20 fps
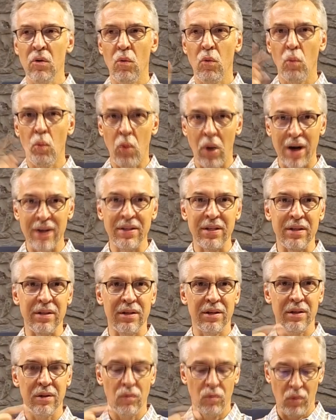
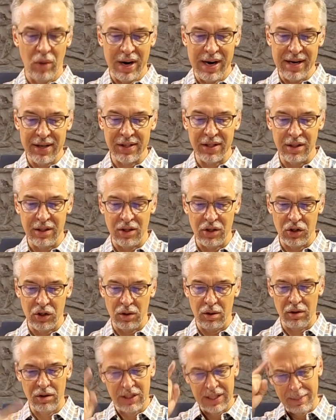wasn't raised in the
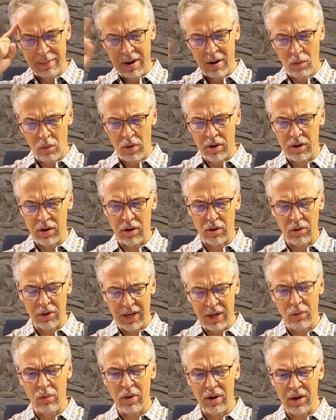church, they might wonder,
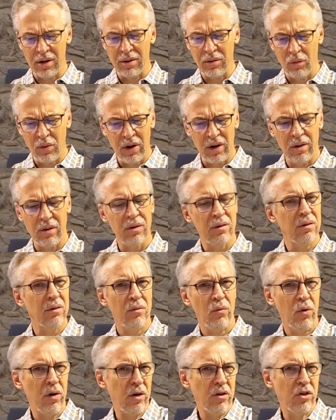okay, what are what are
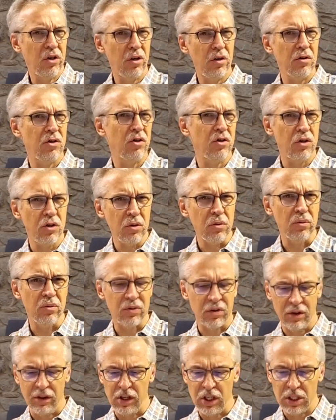what are church
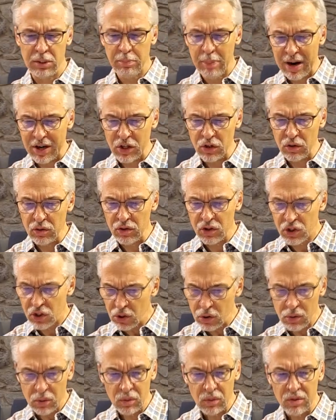shoes? Are they special
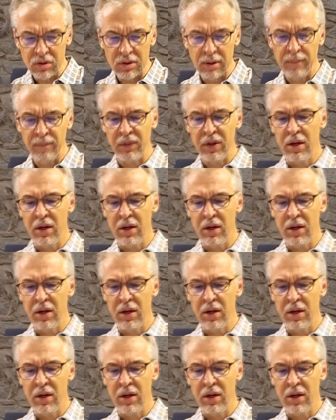shoes?